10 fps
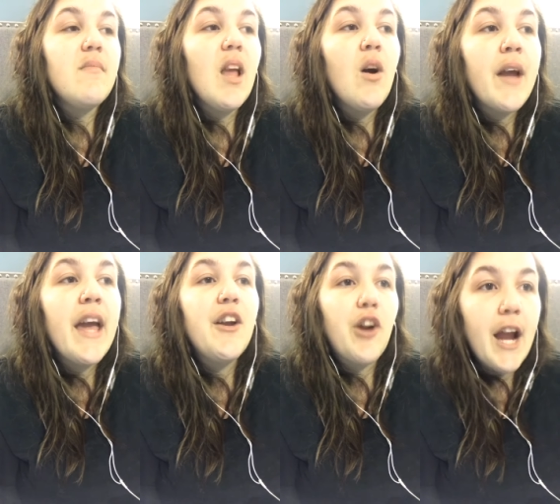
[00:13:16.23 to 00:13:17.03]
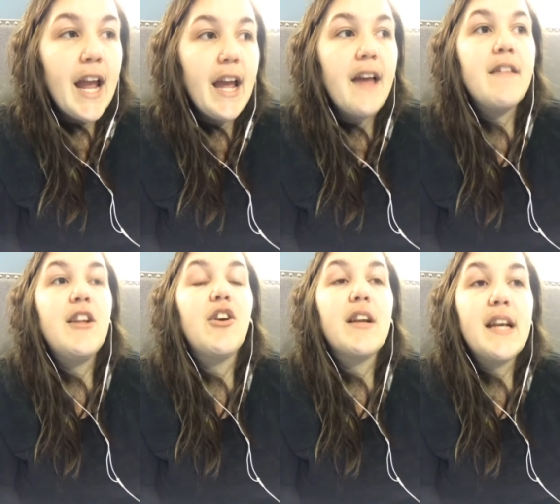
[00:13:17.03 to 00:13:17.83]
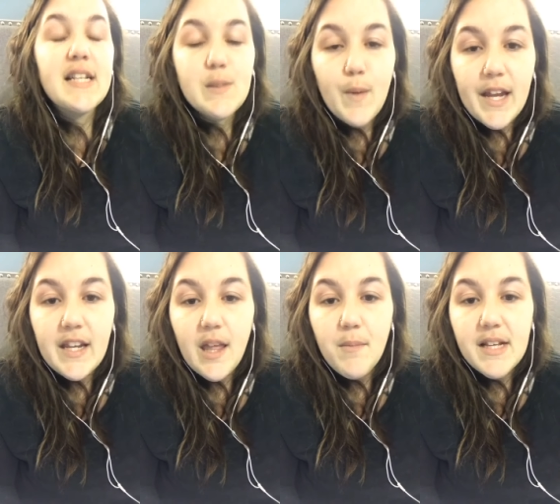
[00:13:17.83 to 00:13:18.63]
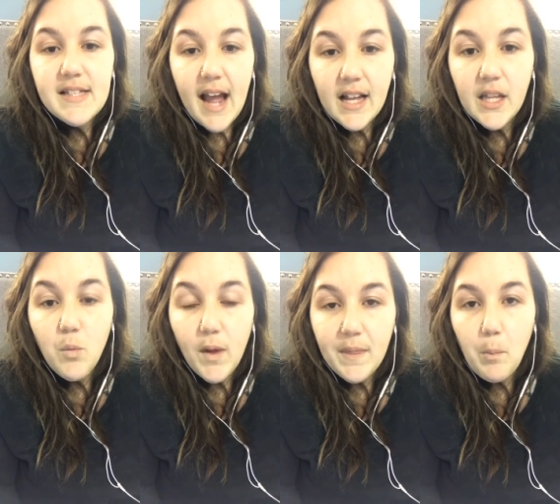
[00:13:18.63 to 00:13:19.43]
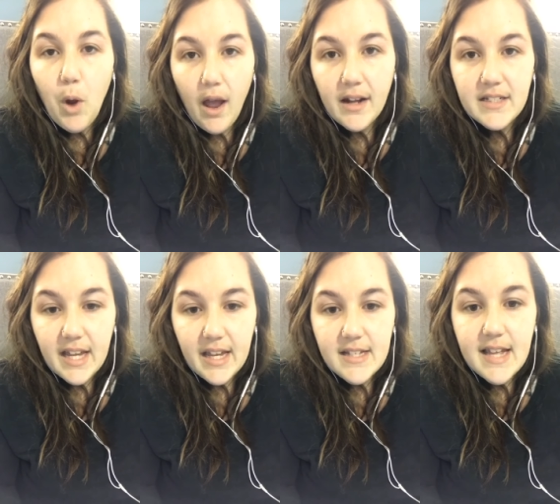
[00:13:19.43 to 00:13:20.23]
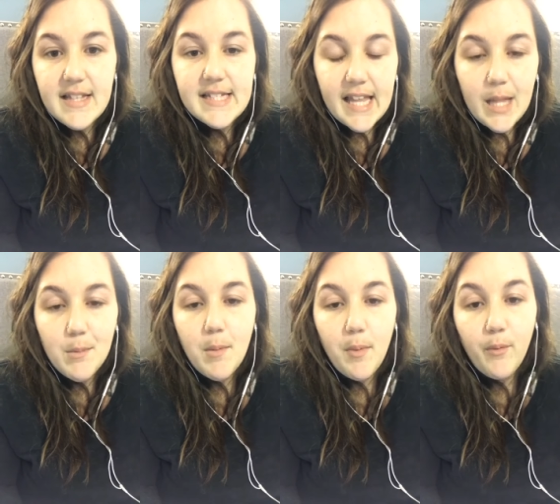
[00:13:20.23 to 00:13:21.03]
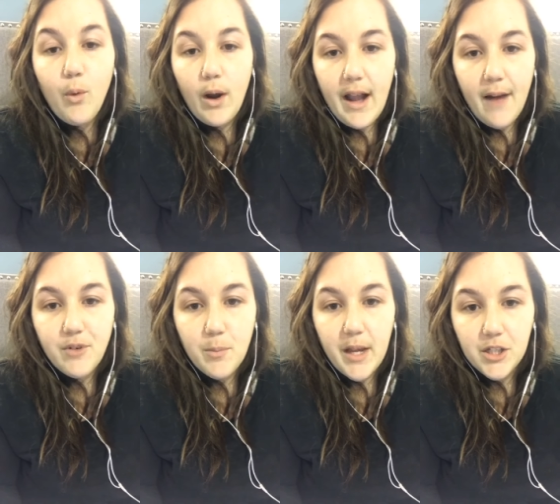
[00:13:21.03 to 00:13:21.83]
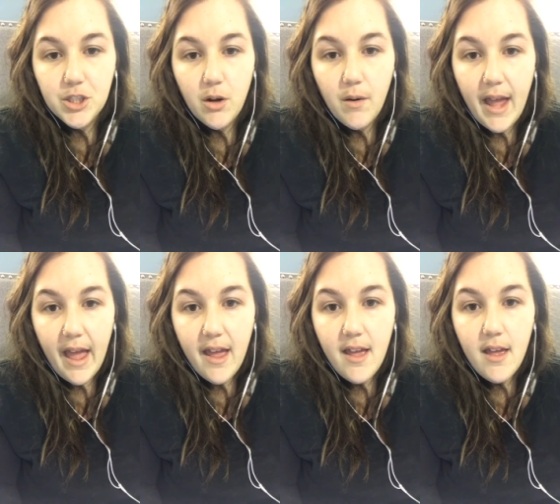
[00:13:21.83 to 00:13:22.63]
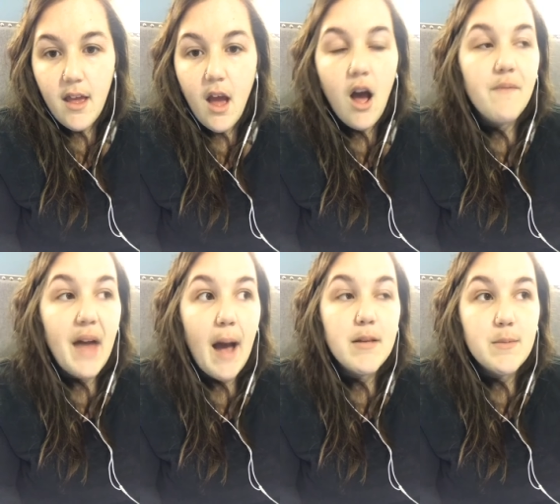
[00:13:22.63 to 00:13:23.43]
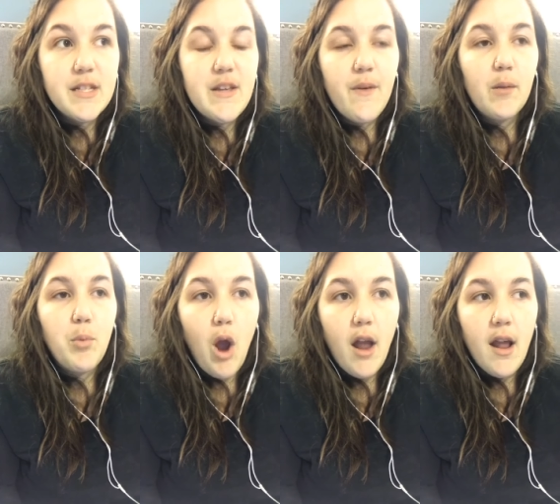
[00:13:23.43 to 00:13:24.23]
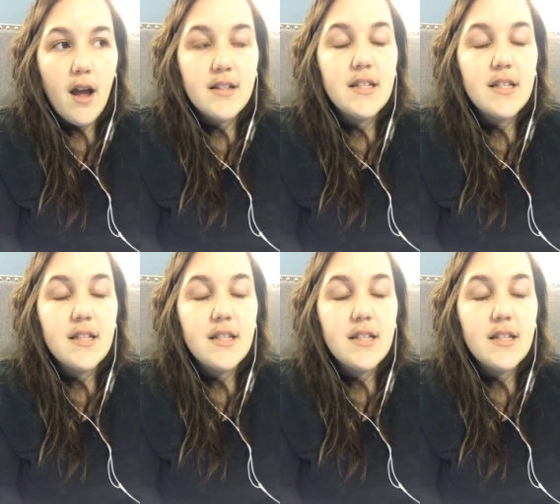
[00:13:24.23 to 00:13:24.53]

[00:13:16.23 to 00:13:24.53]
okay, great. And then you're going to explain to them exactly what the product is and send them a before and after picture, okay, of that specific product.